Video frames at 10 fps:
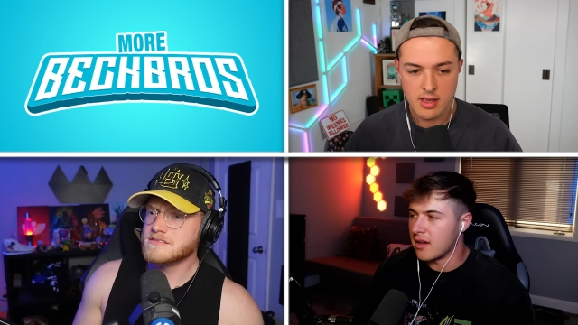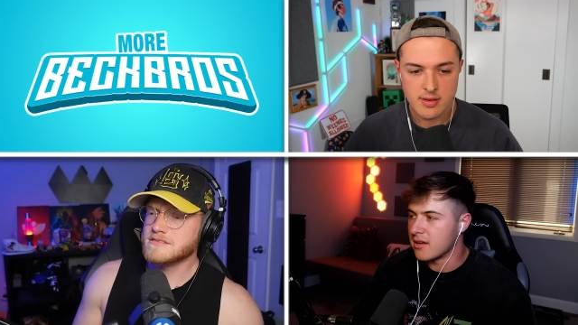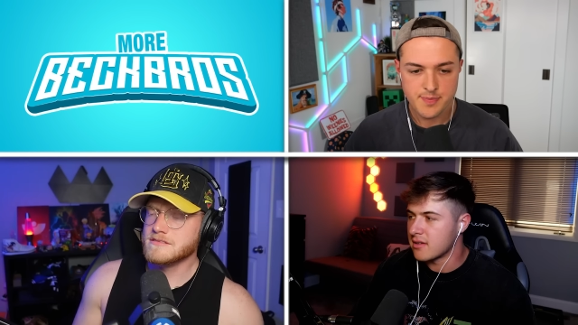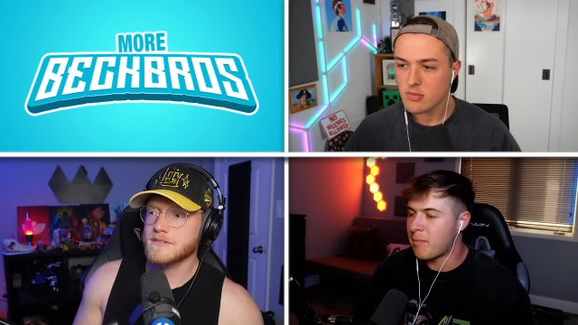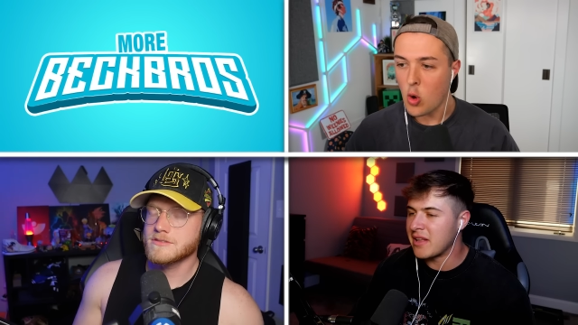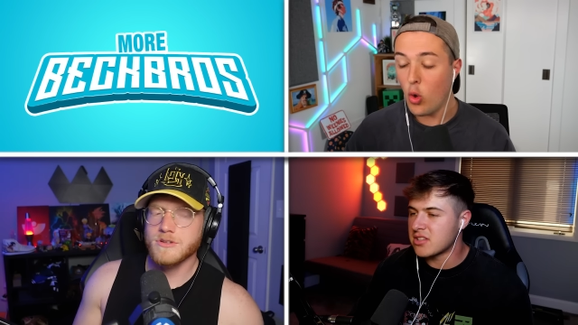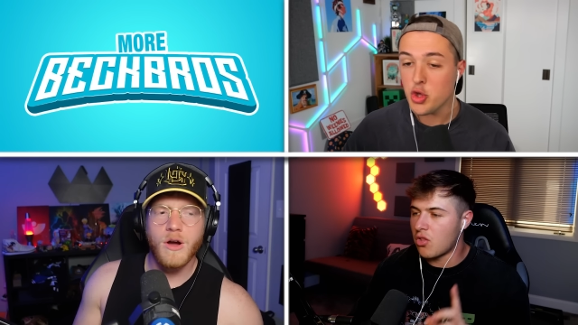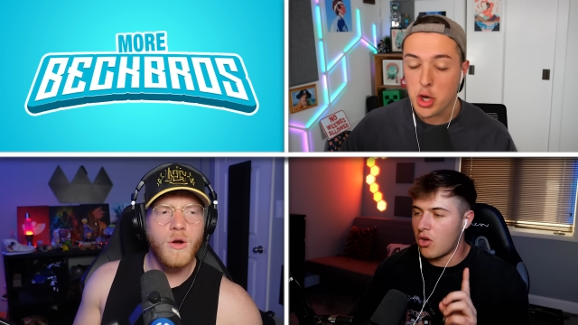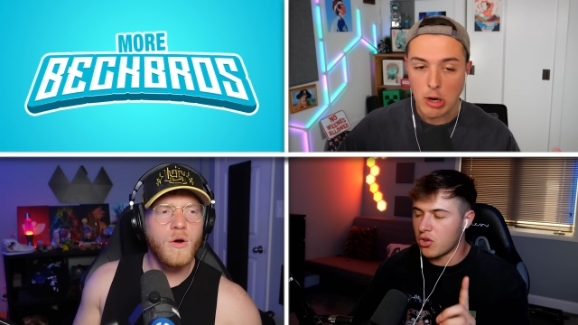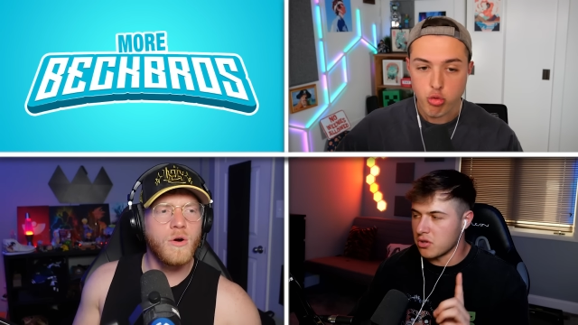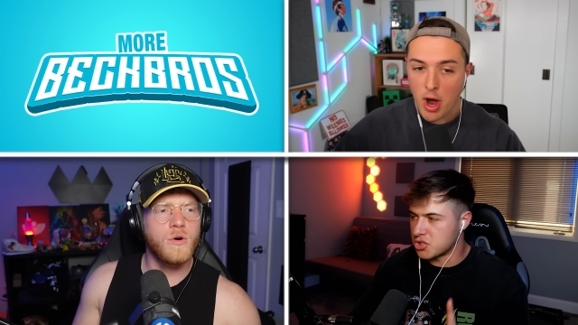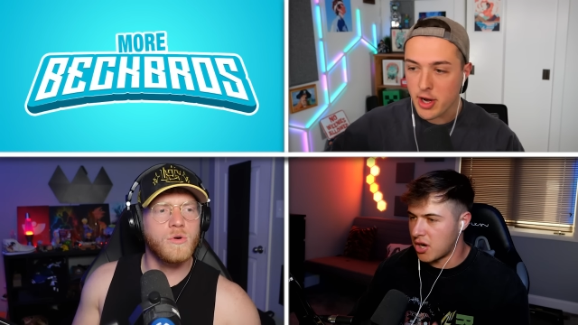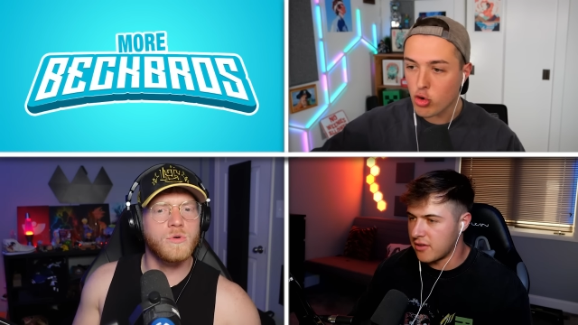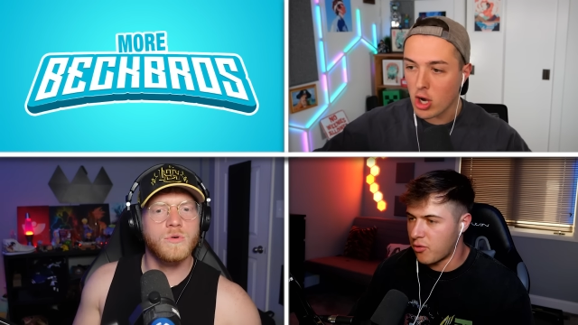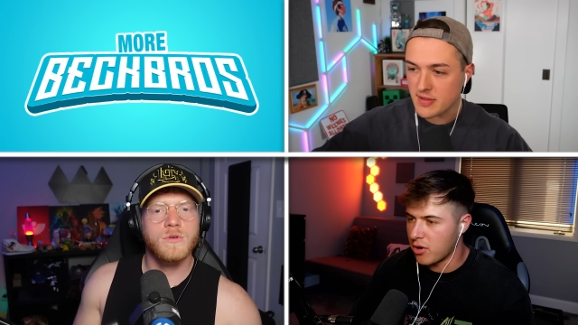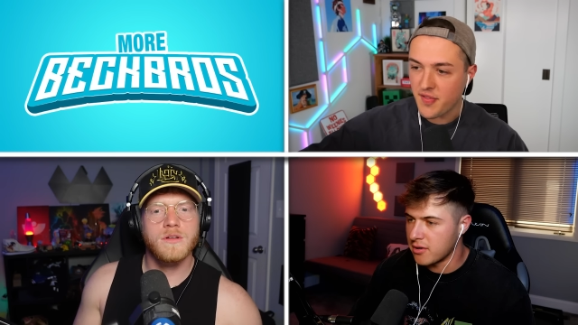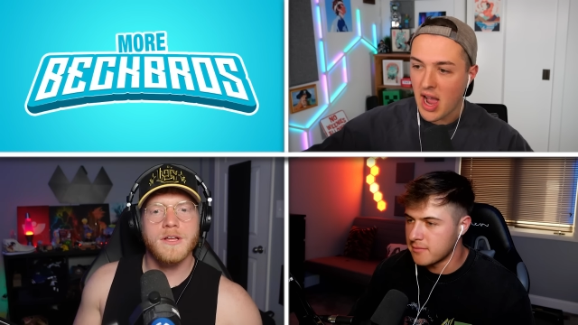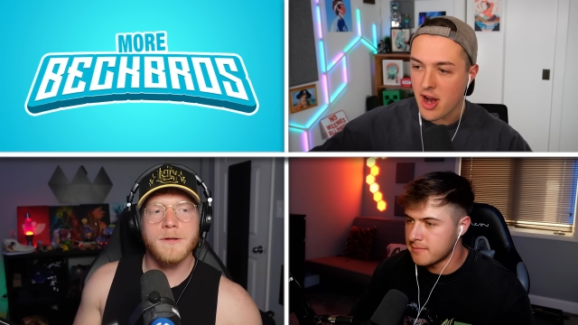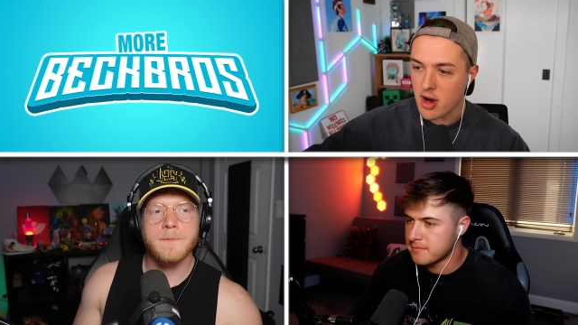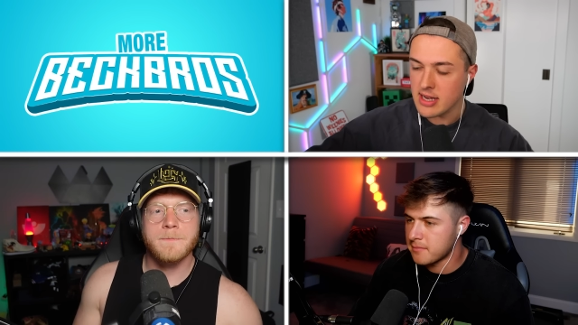Speaker 1: Yeah, it depends. Well, on you you can run across
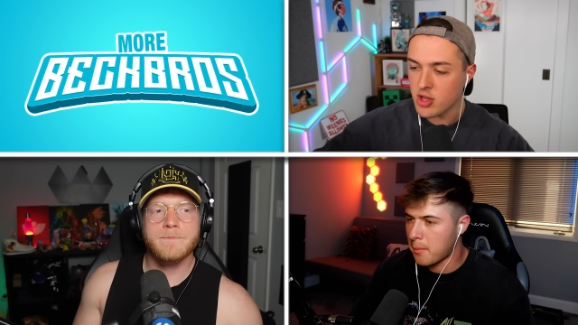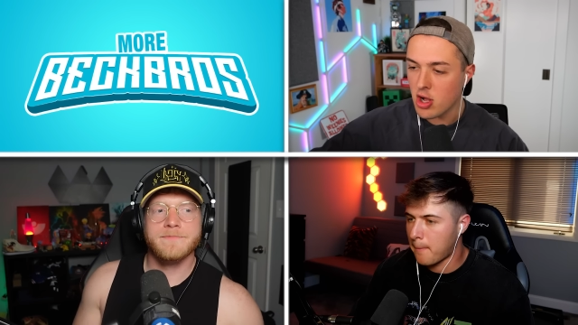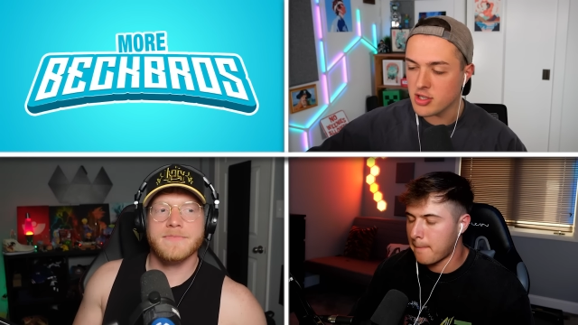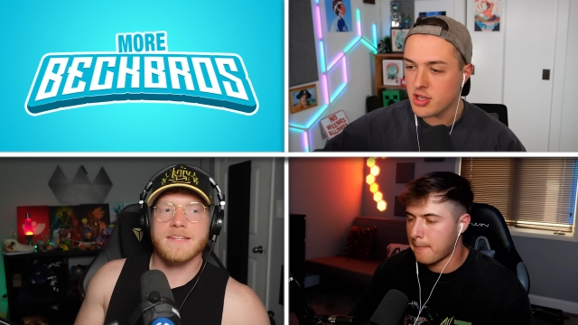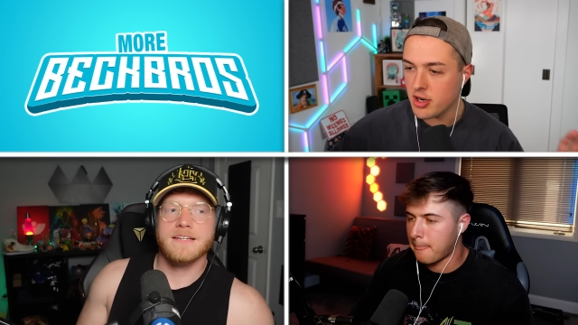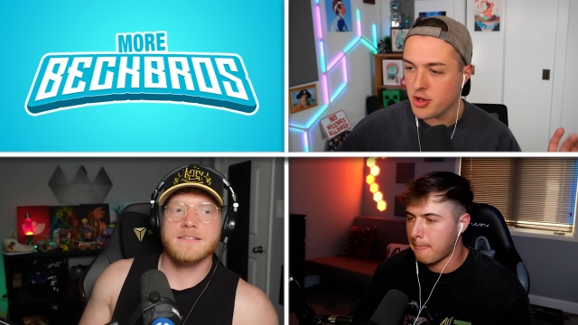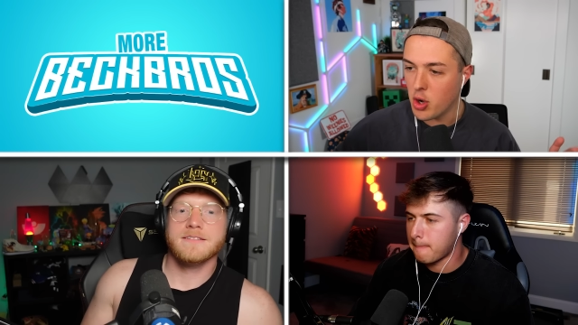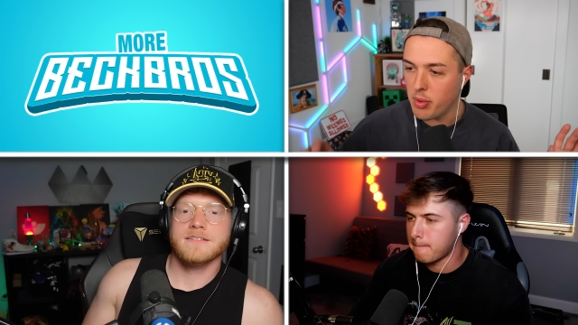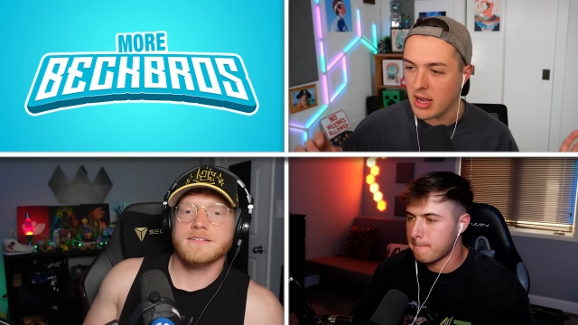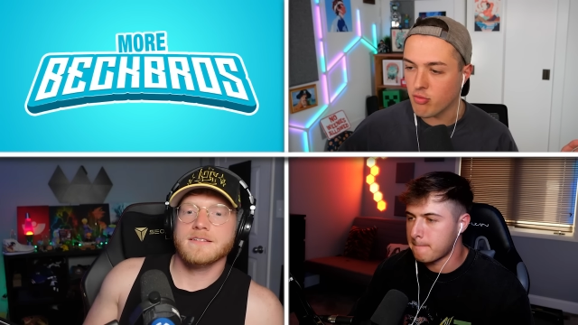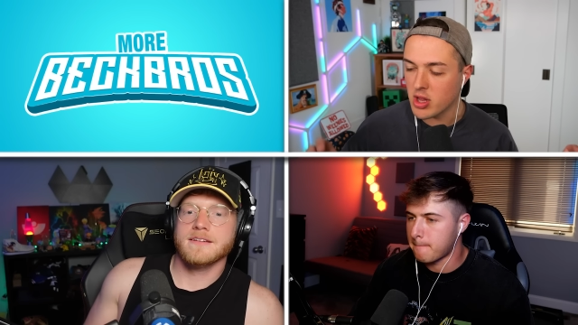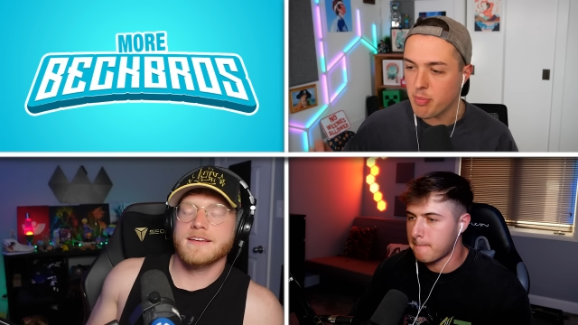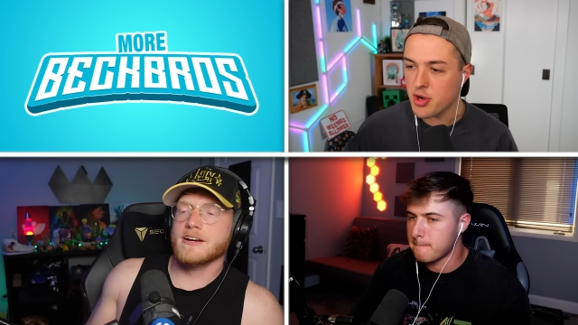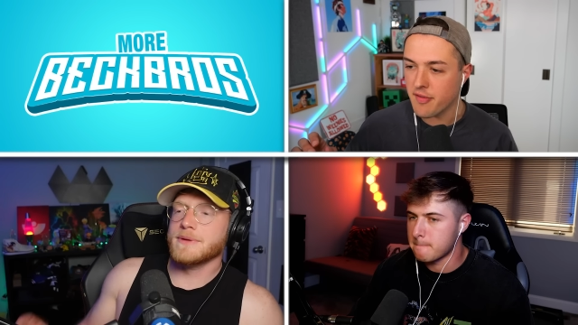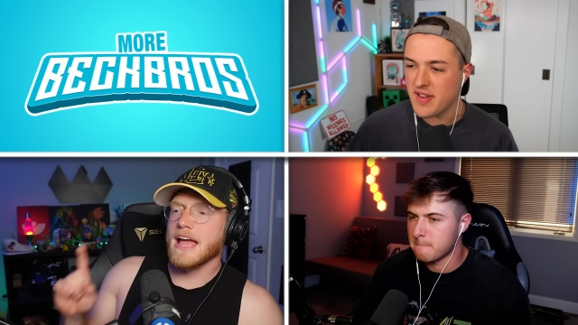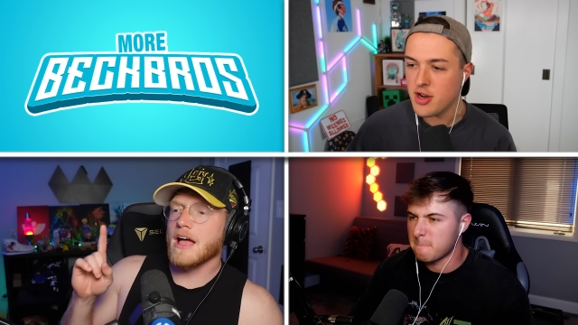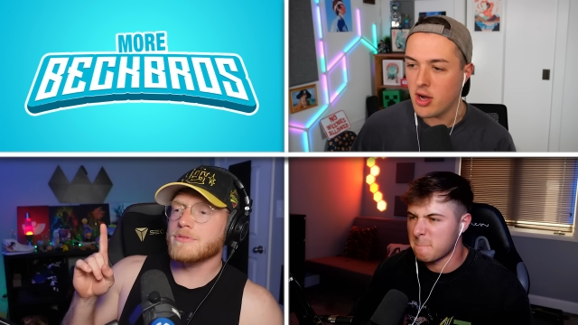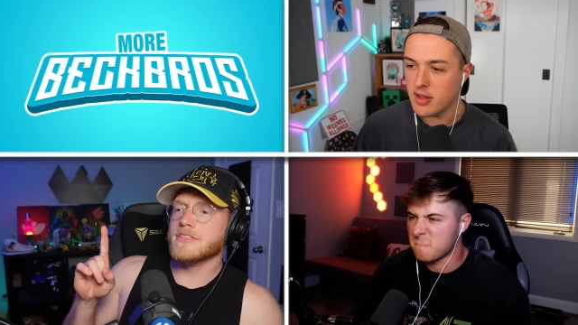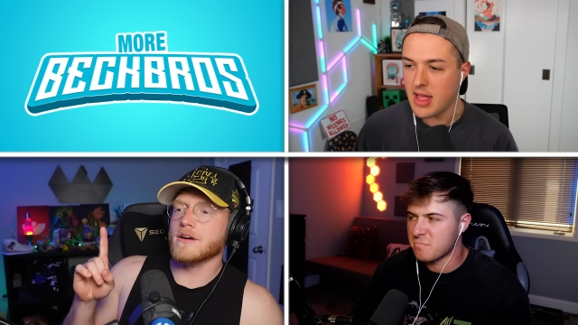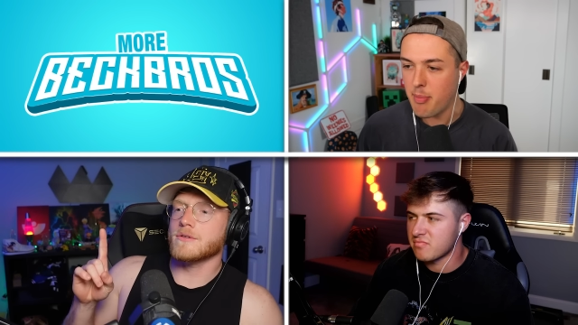fire as long as you know you don't like really put Hear your feet
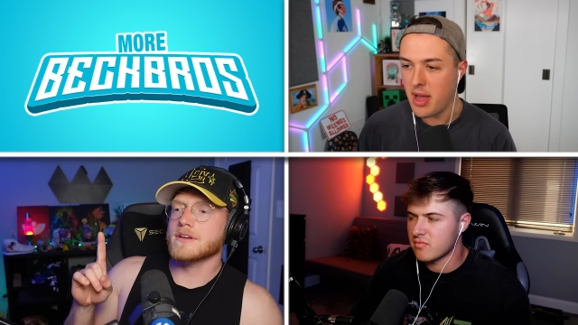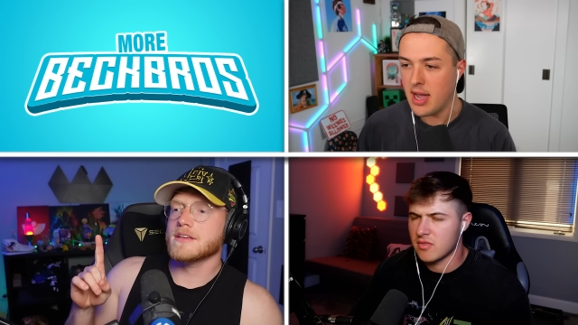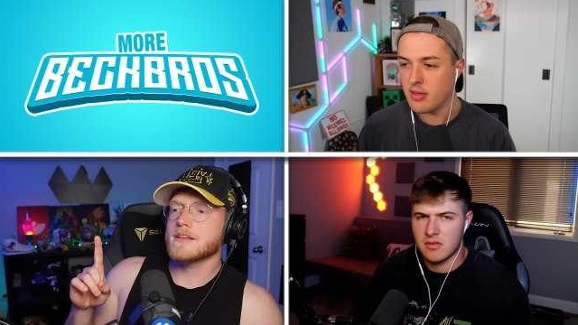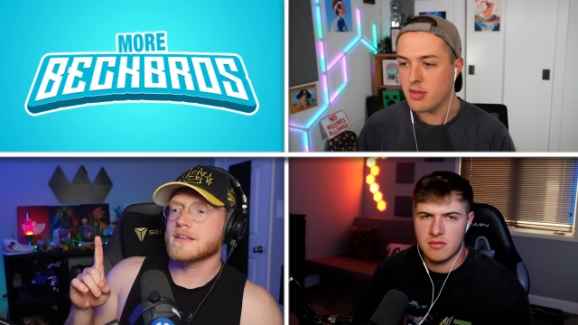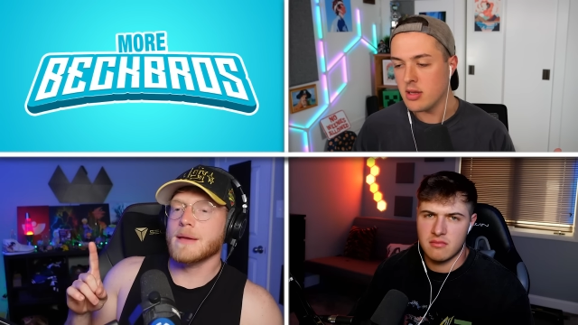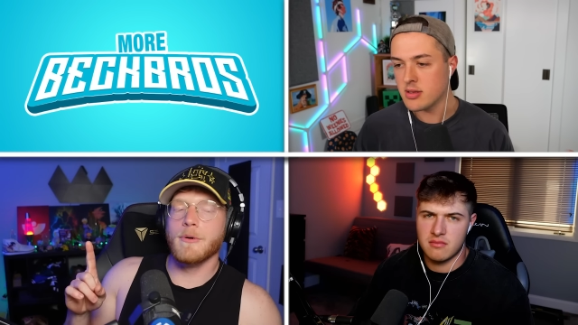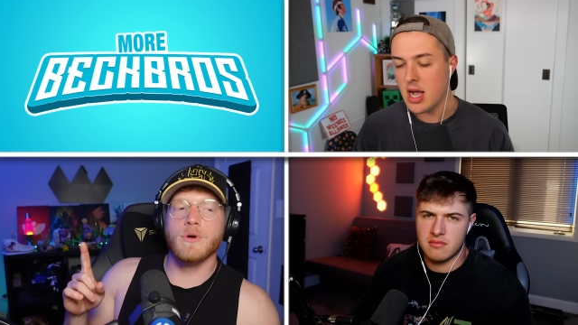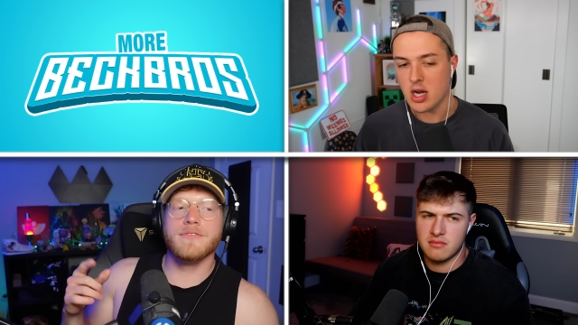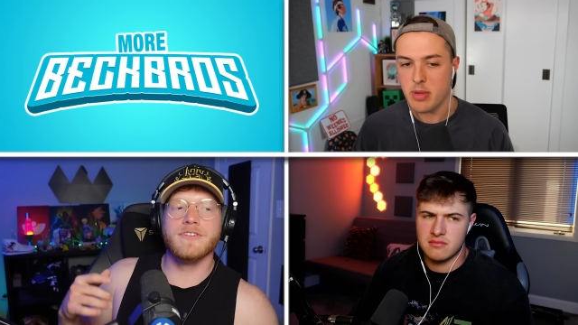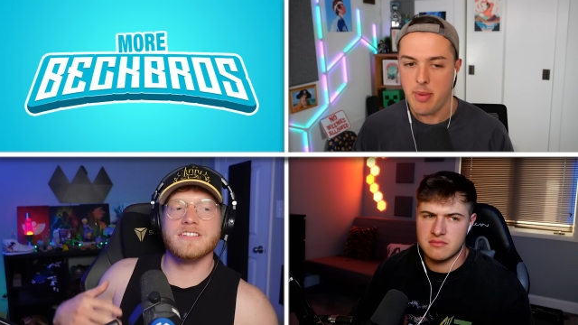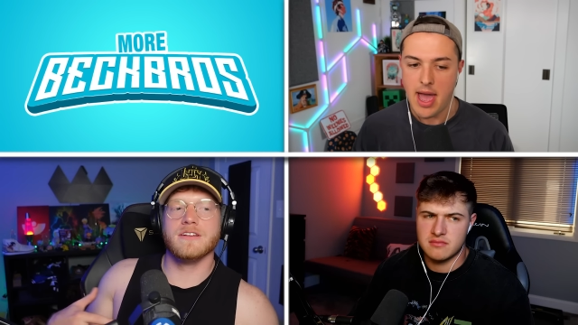on it that bad. It's yeah, but what if it's